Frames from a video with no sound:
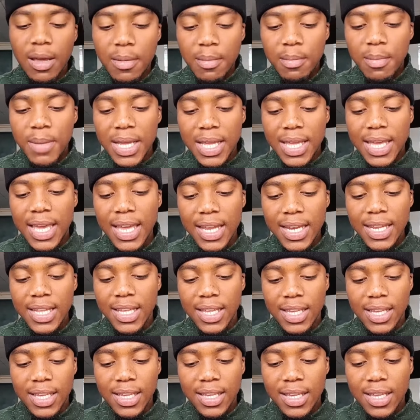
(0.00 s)

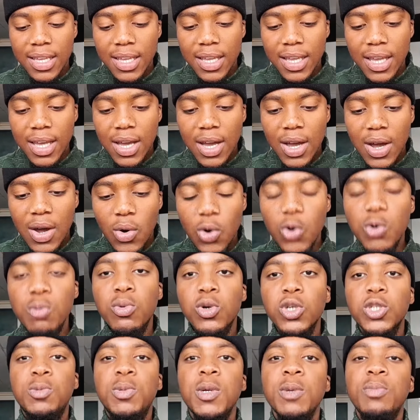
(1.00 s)
mechanic who
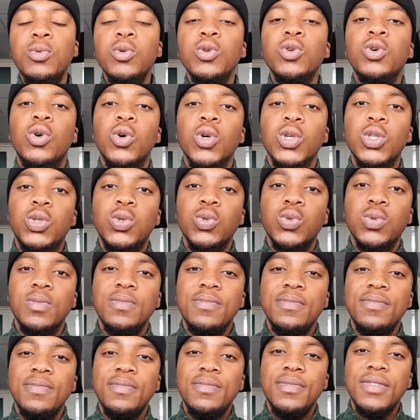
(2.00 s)
most people go
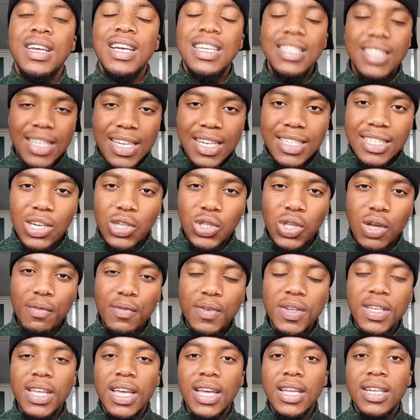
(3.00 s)
to, is it a South
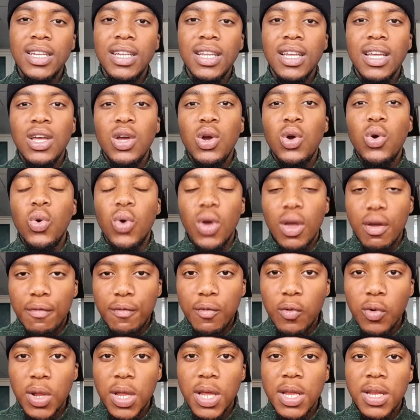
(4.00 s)
African or a
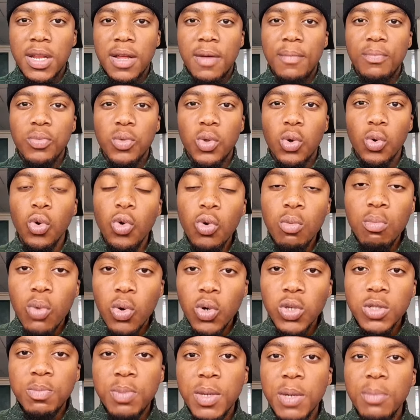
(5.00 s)
foreigner who
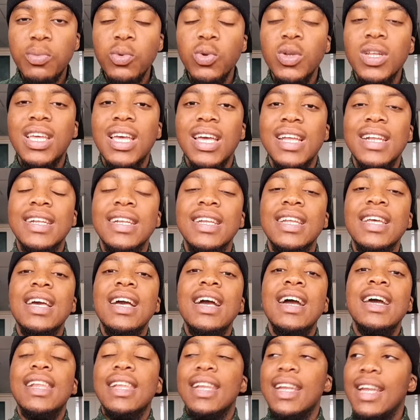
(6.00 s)
most people can
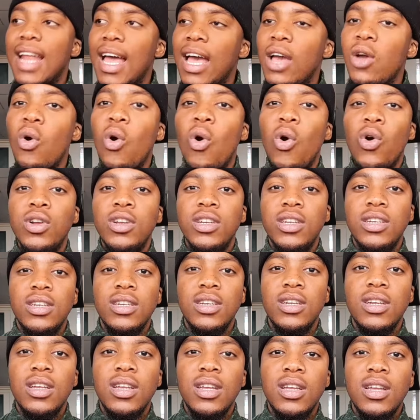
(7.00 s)
rely on?
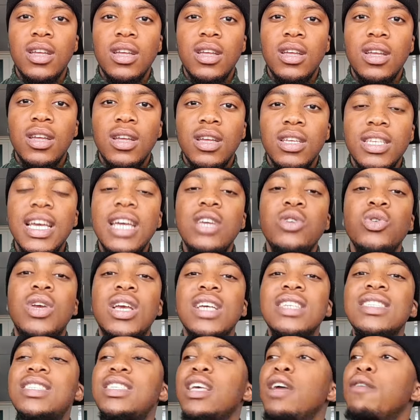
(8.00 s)
Yeah, you
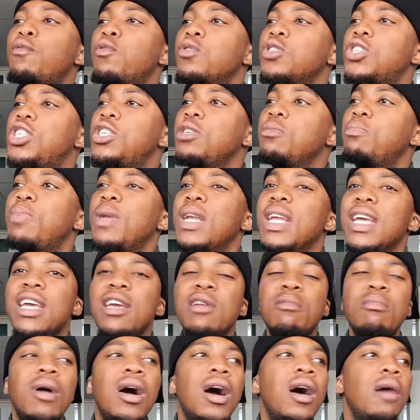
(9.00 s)
can say for cheap
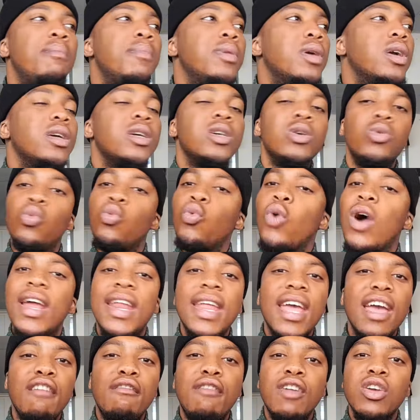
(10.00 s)
labor,
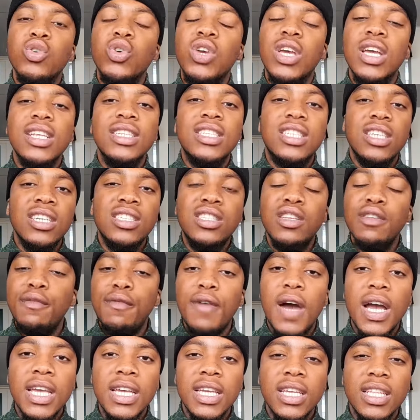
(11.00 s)
whatever, you can
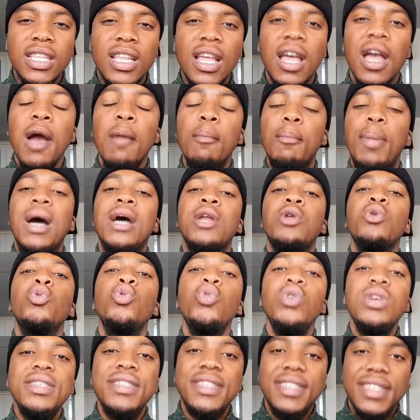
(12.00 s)
justify it. But
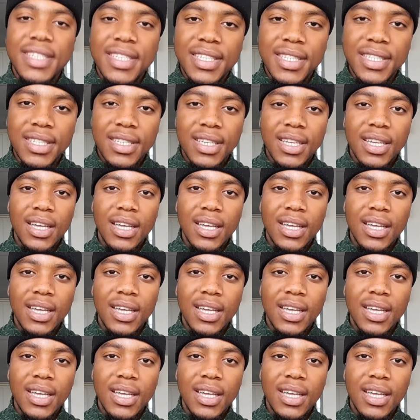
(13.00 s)
who is it